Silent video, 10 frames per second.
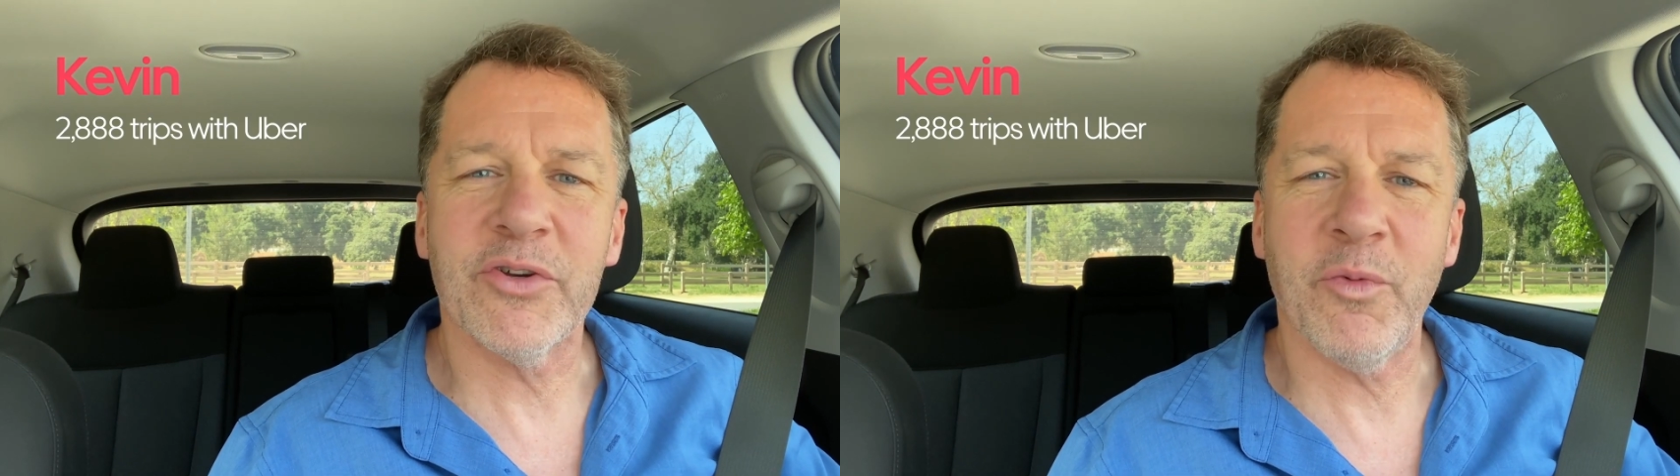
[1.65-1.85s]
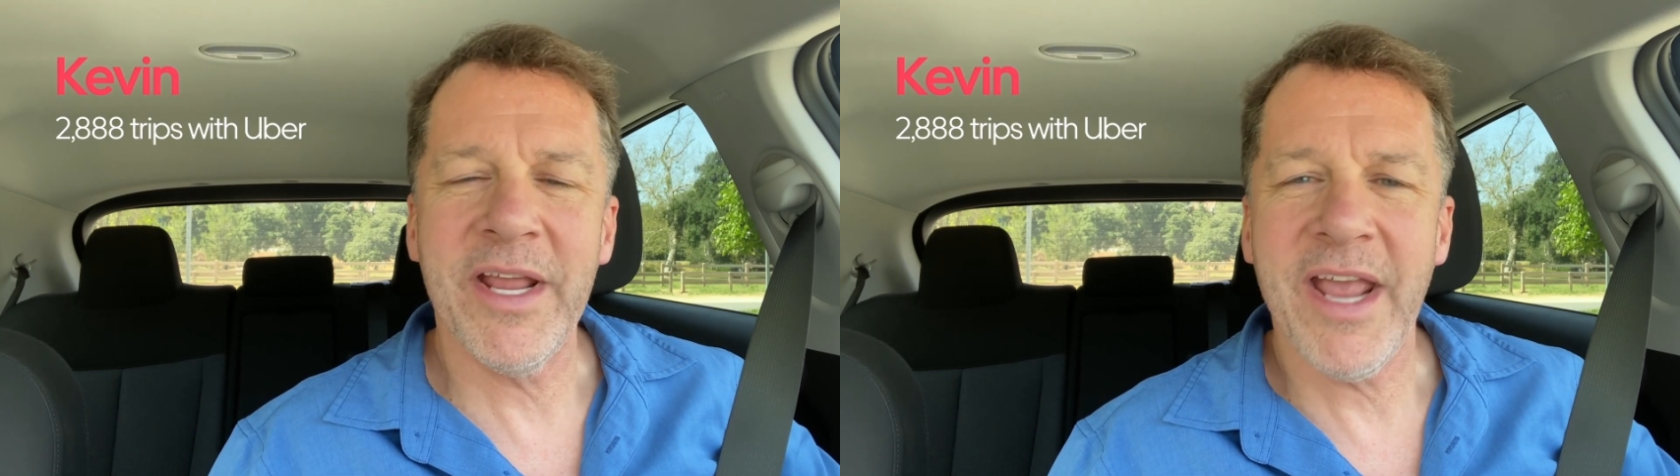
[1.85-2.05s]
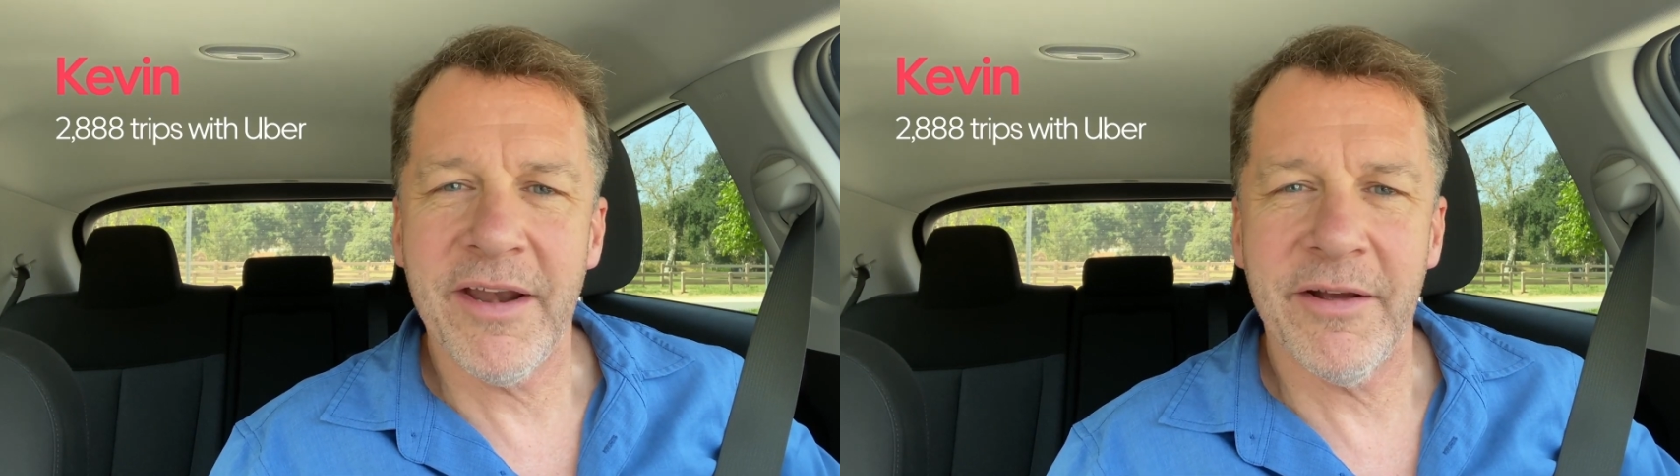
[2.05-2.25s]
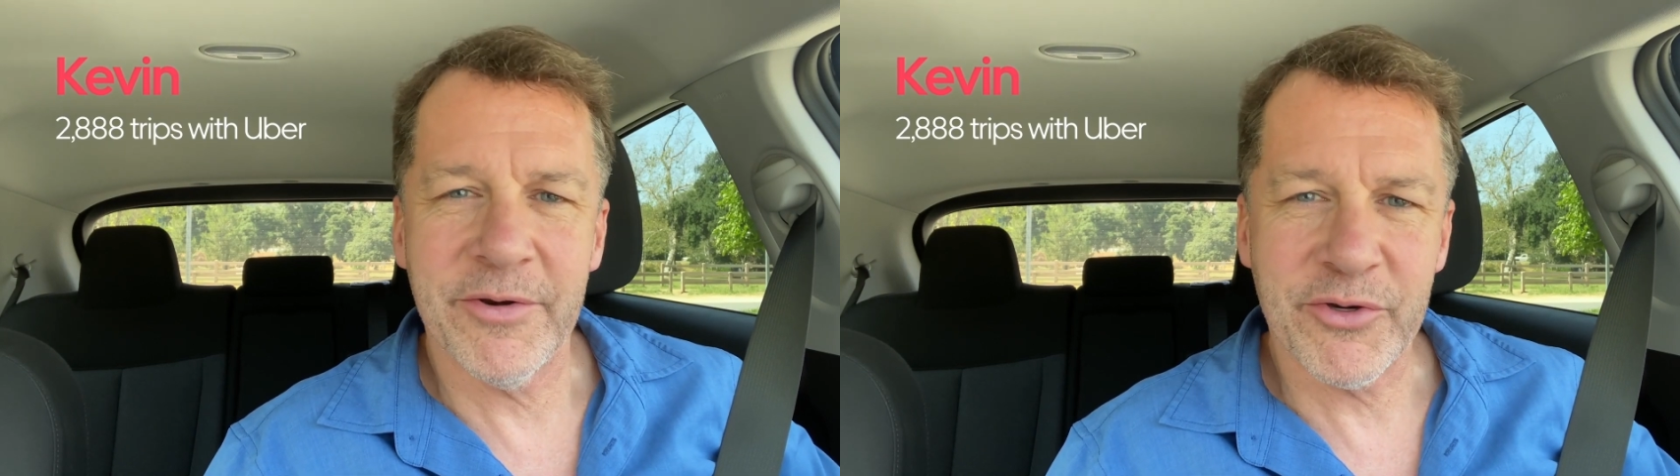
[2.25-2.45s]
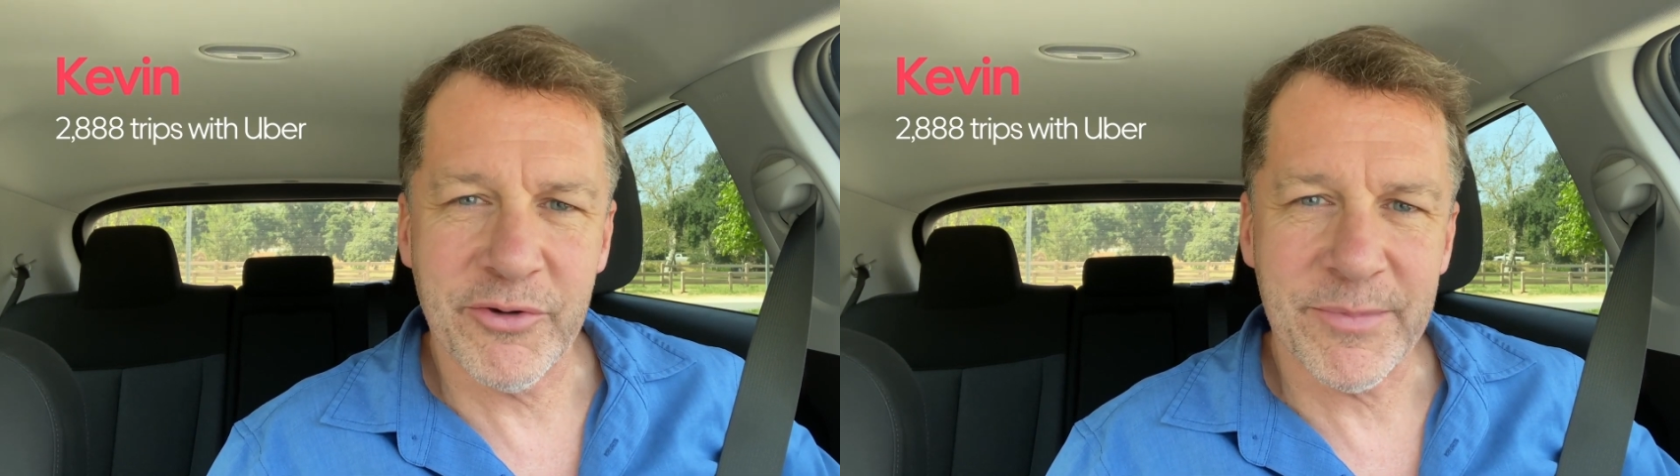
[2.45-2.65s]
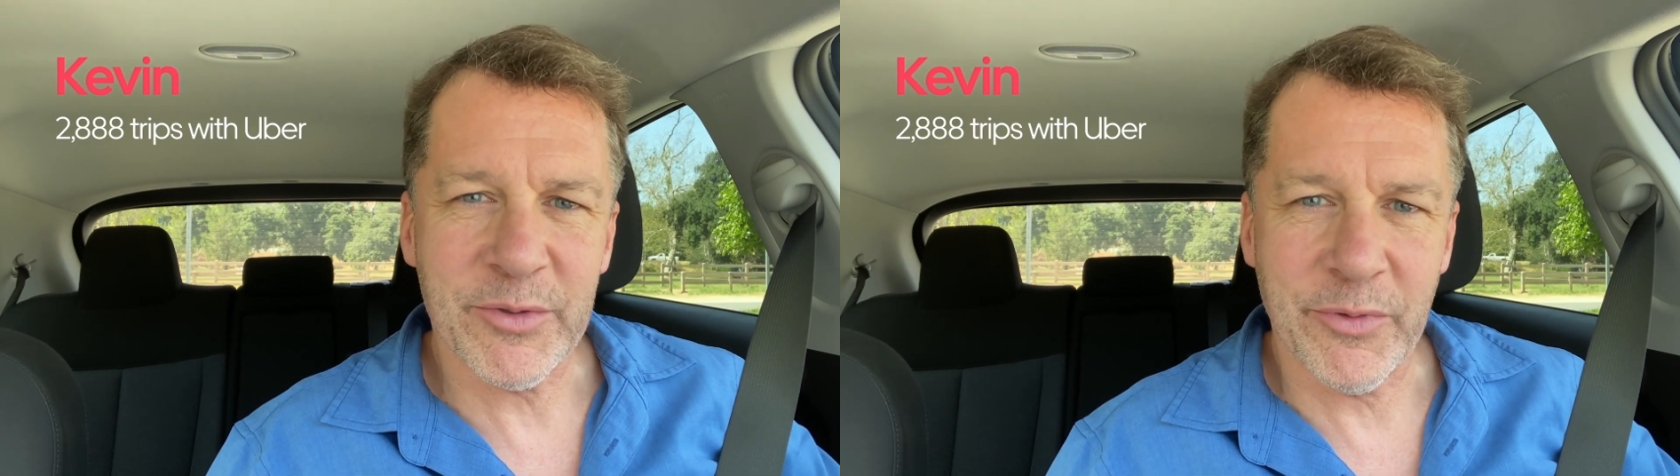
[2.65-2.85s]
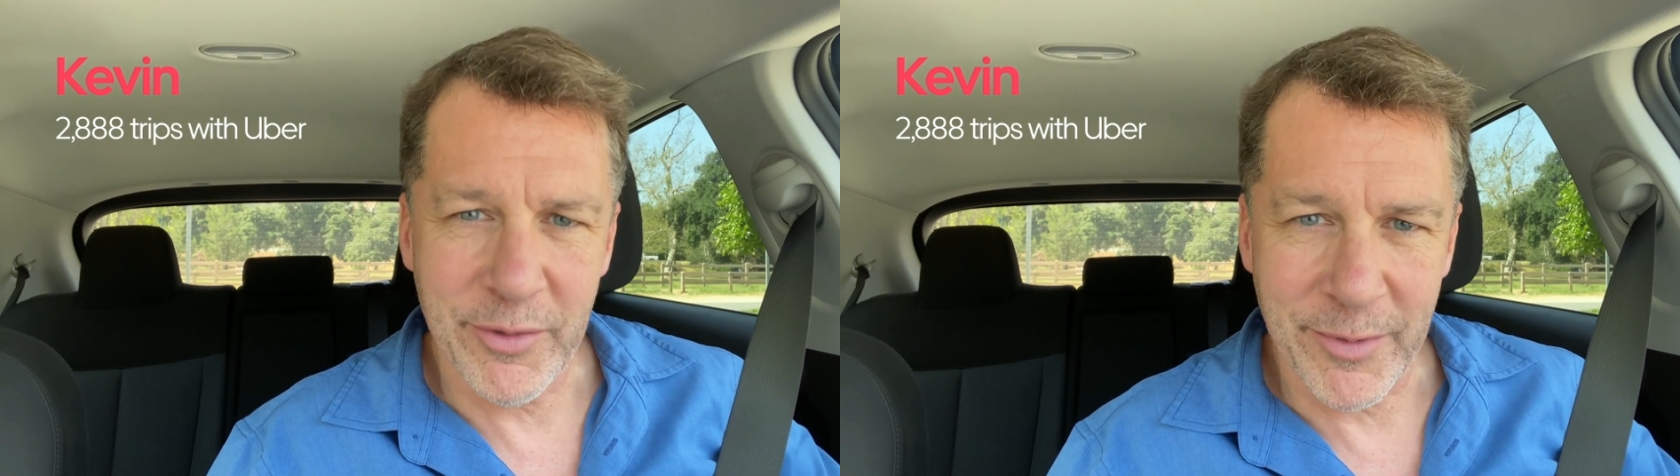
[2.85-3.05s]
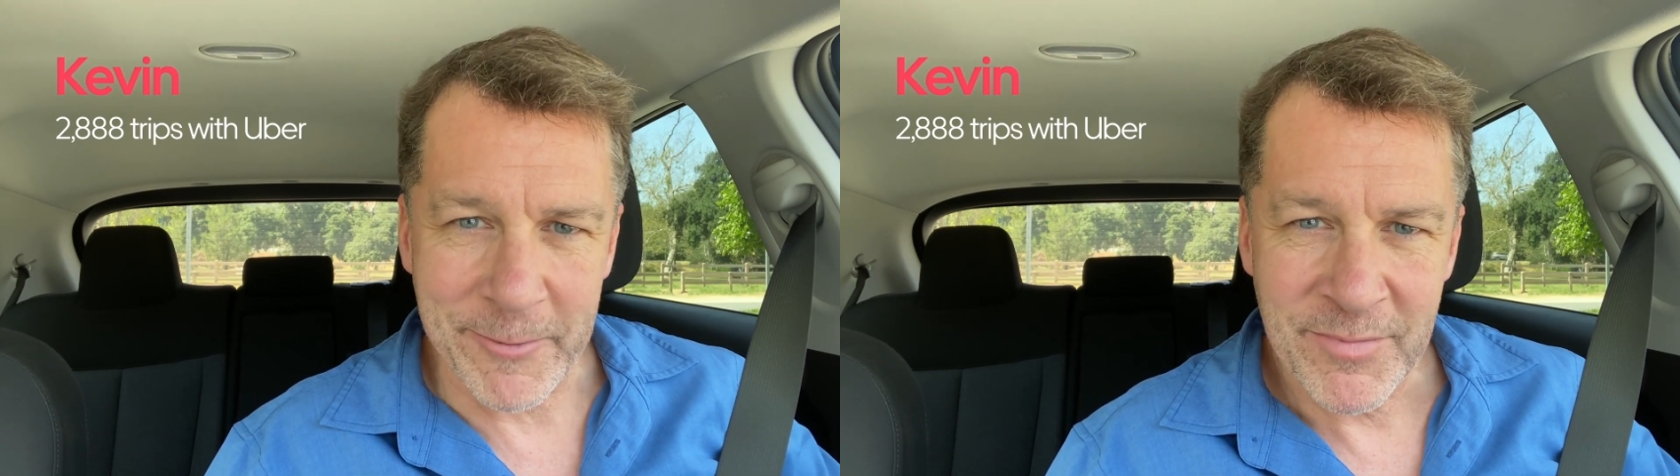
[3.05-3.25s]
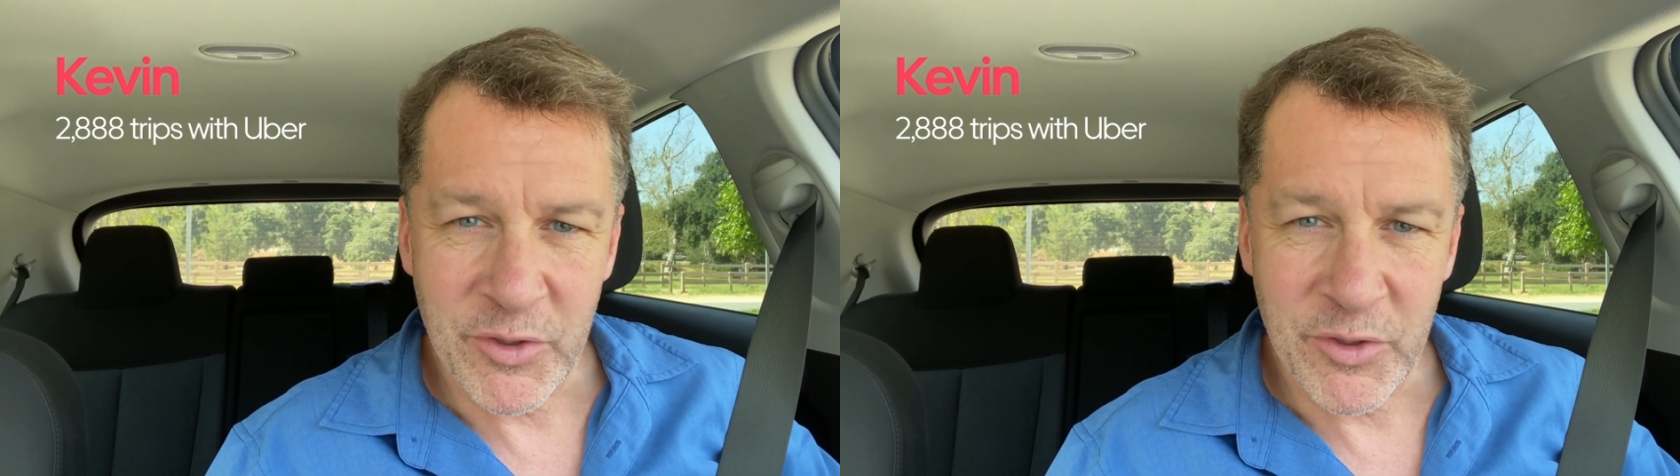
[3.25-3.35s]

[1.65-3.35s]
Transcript: 2,800 trips with Uber.